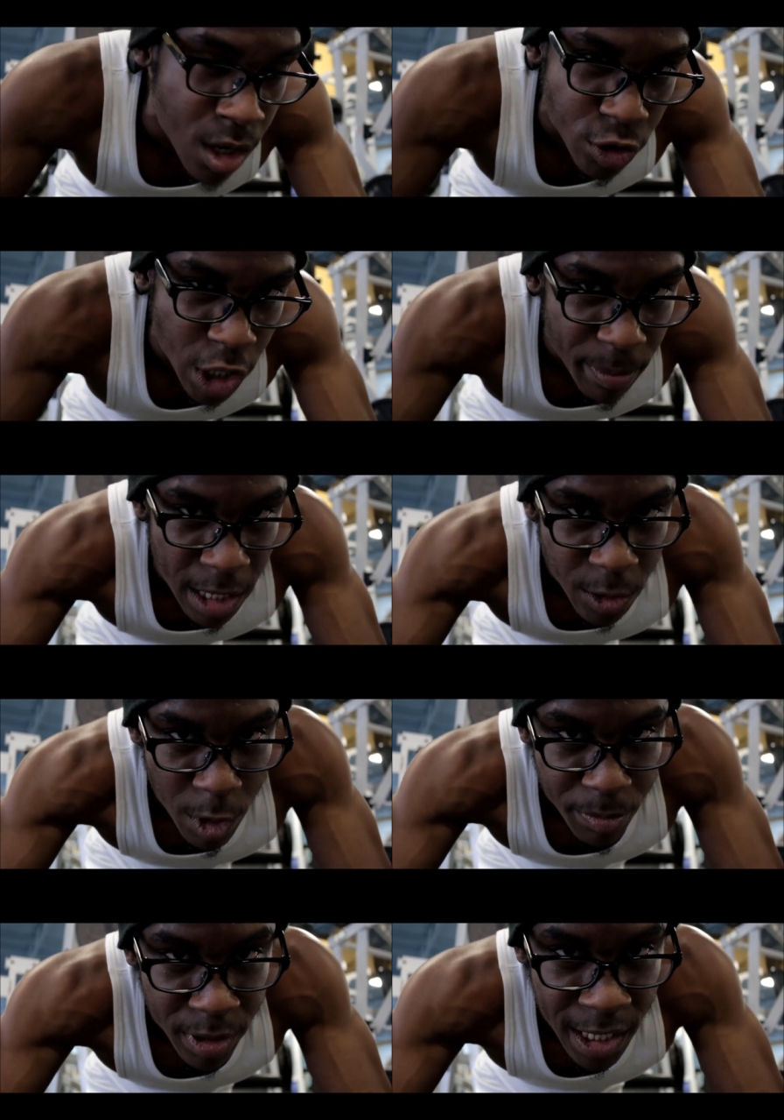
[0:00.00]
I'll drop it down to
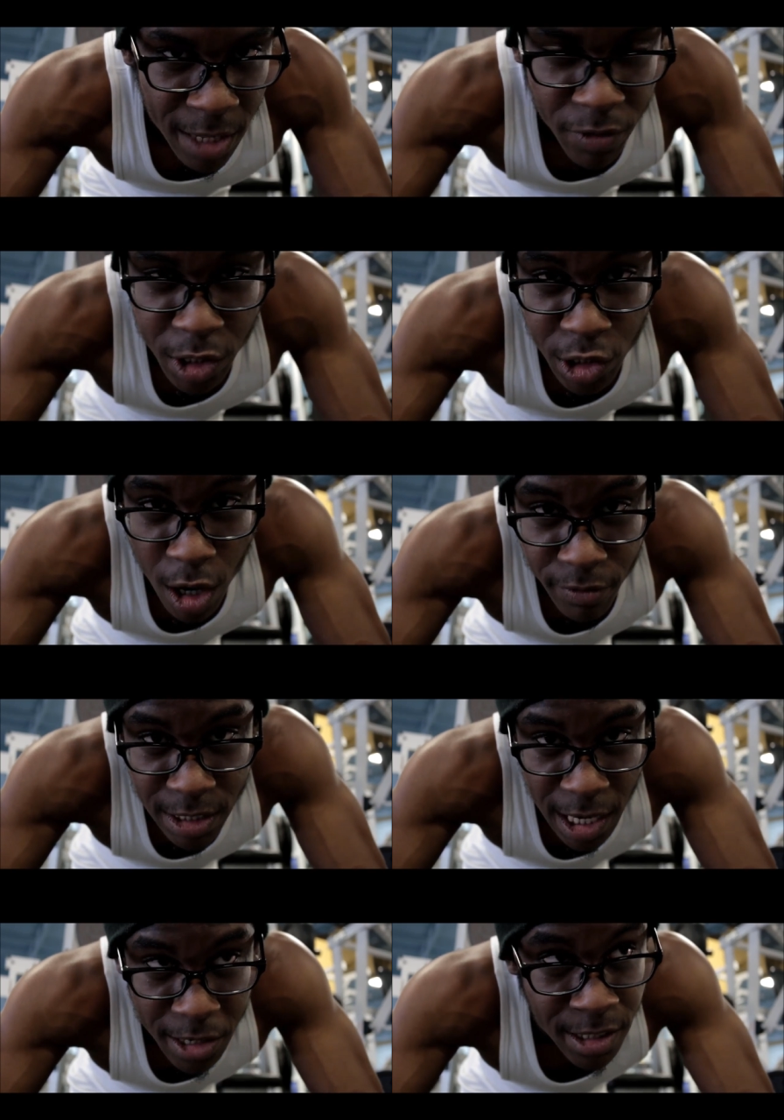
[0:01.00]
one plate and finish off the
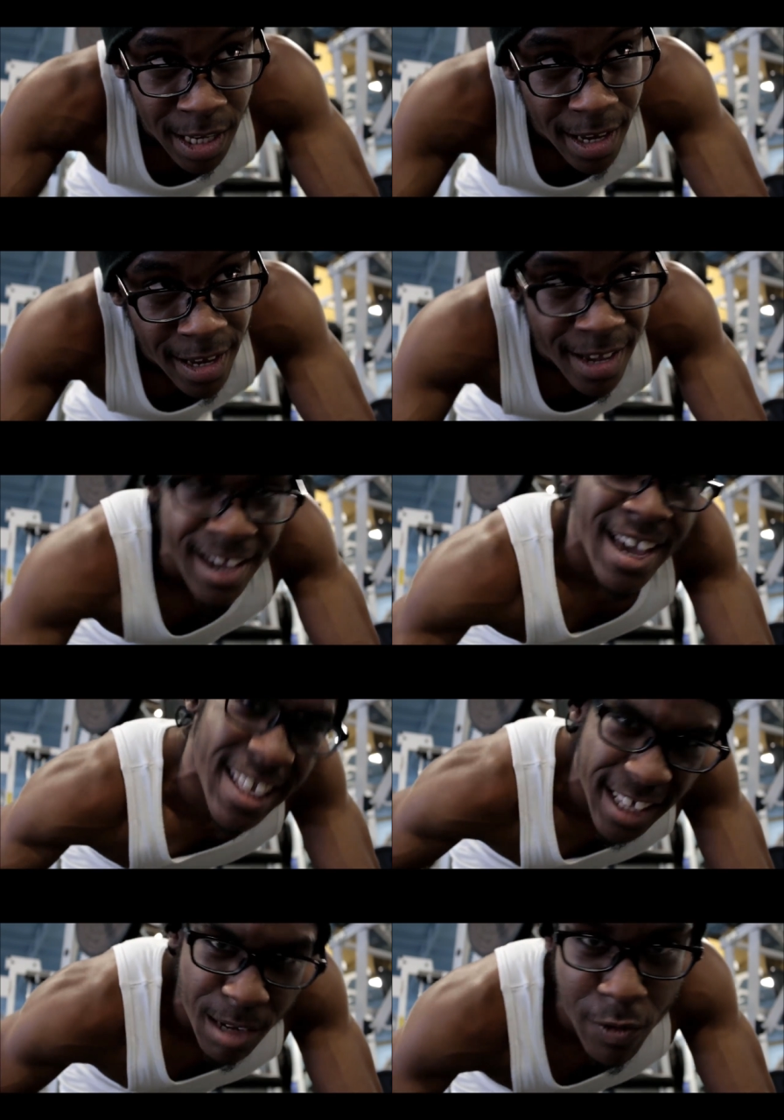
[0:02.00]
entire set. And
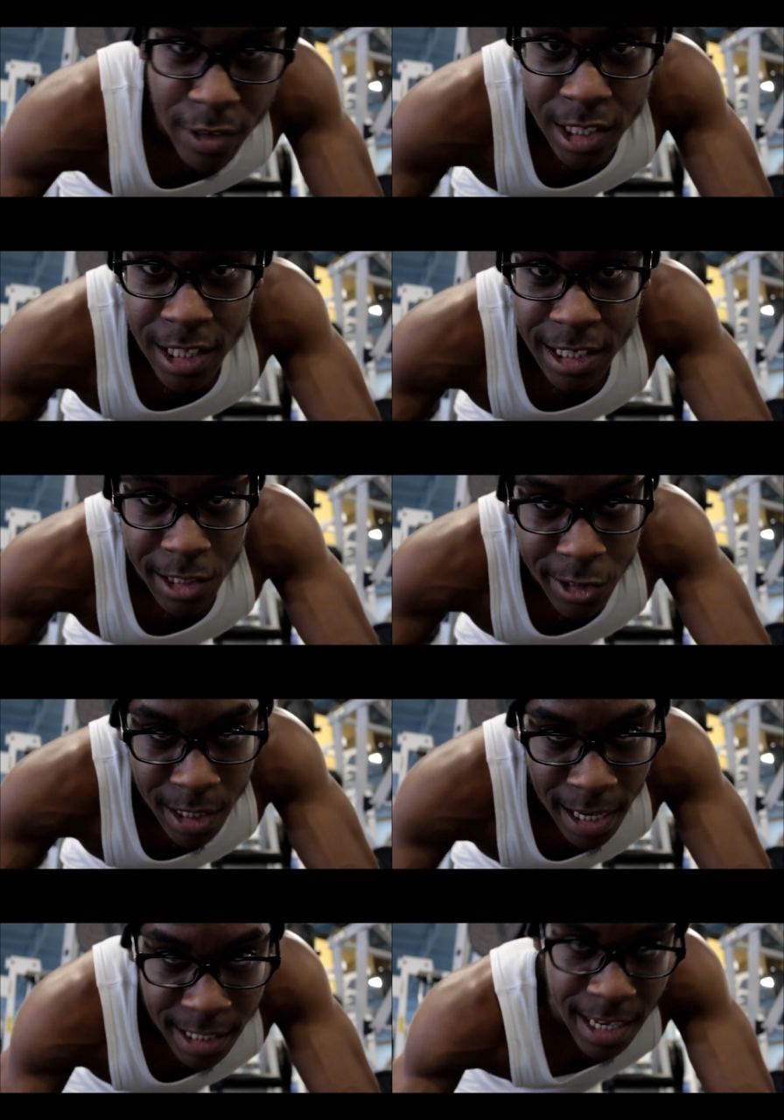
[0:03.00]
then I'll move on to the next
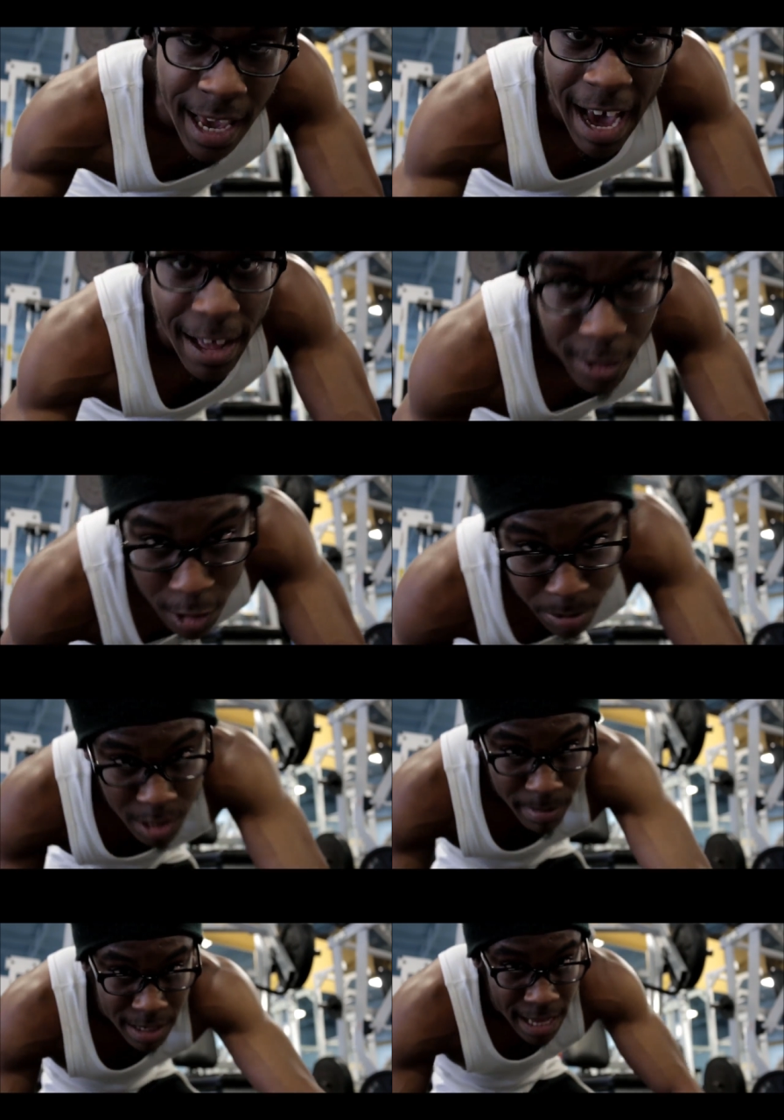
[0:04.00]
exercise after I
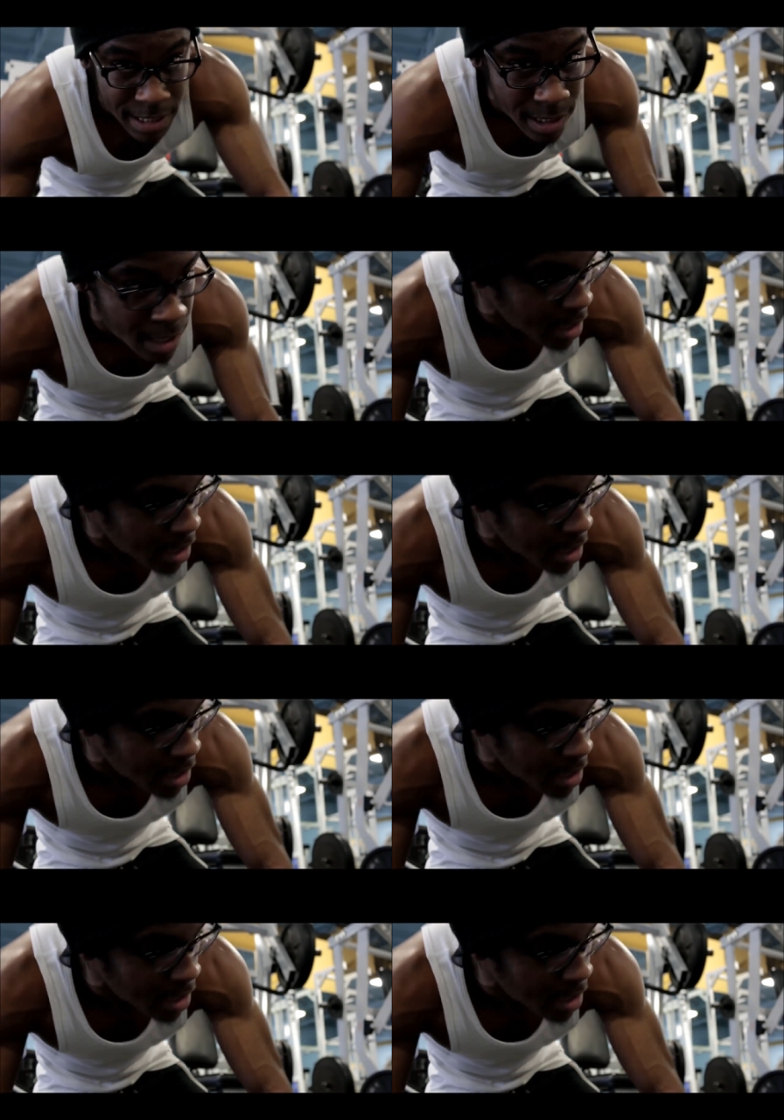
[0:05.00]
complete my last set.